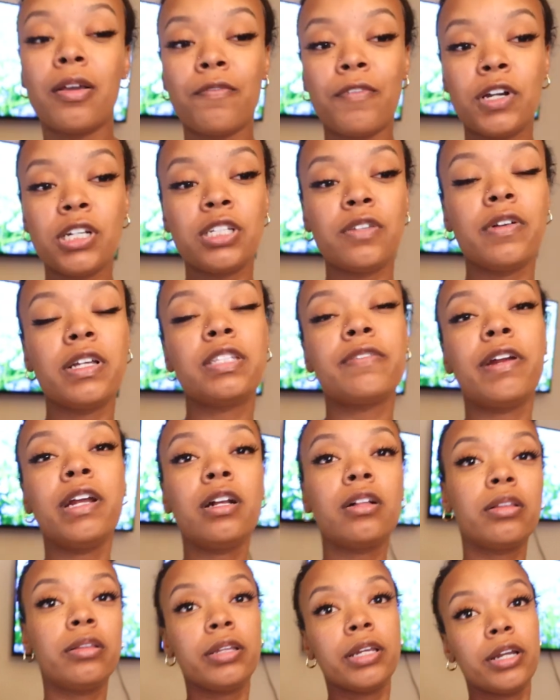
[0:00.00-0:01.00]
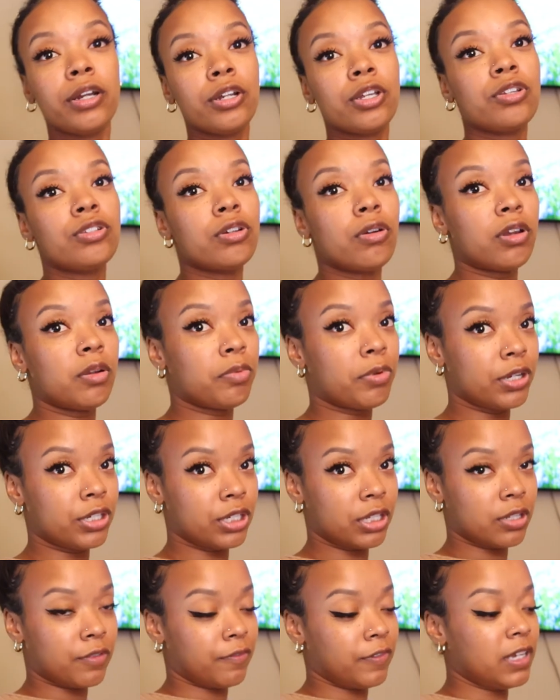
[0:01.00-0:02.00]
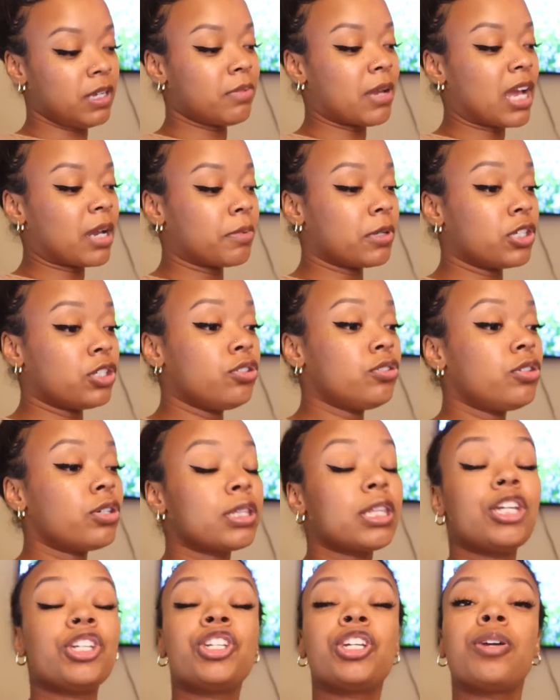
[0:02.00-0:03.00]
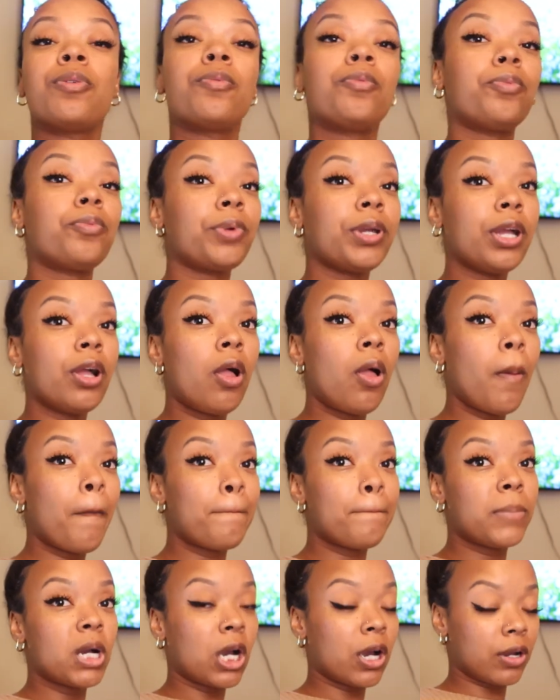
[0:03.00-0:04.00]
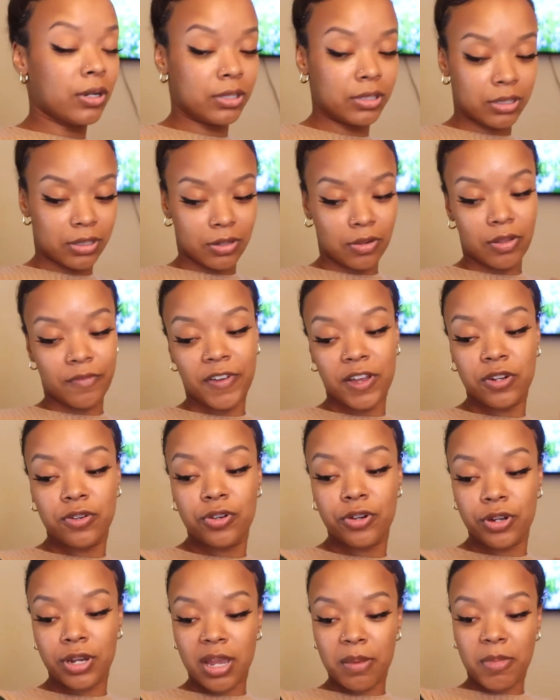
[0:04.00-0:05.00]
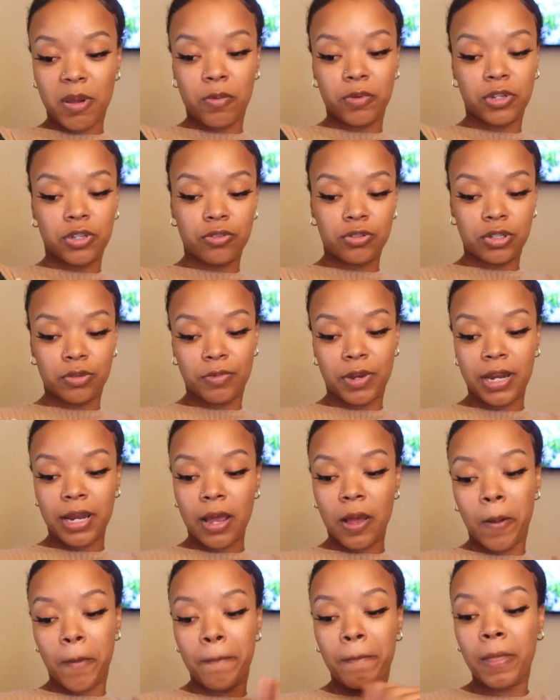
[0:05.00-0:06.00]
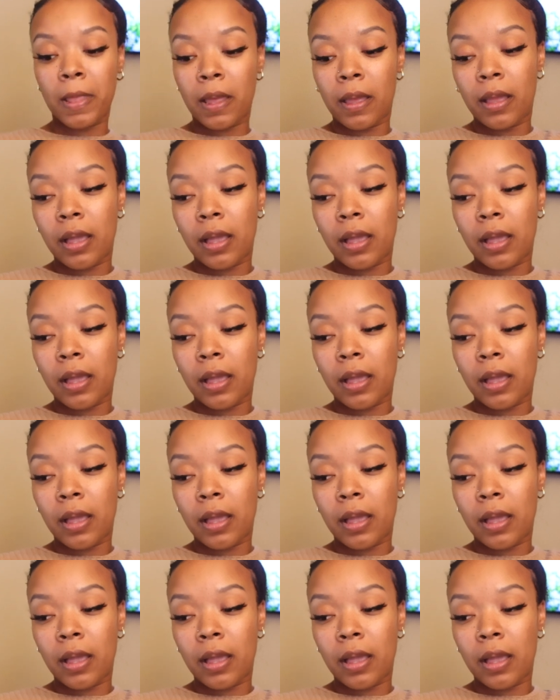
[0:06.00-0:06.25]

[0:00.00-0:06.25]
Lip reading: First of all, it's very clear you don't appreciate the feedback because you took that shit real personal. If I knew your name, I would use it right now.